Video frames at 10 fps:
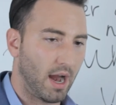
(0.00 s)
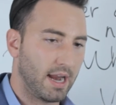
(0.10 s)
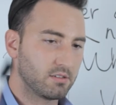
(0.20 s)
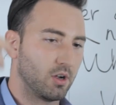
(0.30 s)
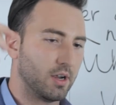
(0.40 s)

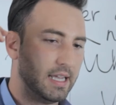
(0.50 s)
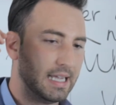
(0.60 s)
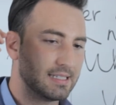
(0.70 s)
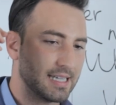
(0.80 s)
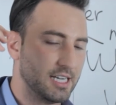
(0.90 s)
right? So
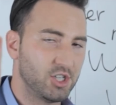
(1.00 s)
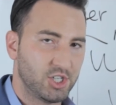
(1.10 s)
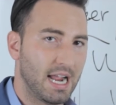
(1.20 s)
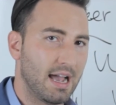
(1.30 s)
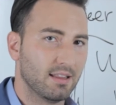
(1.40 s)
he has a
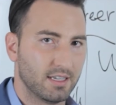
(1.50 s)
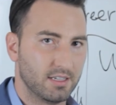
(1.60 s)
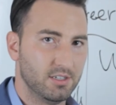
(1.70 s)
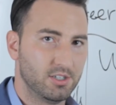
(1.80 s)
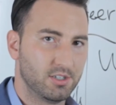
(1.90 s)

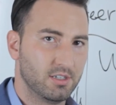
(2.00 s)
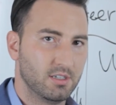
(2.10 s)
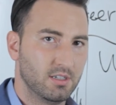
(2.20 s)
challenge,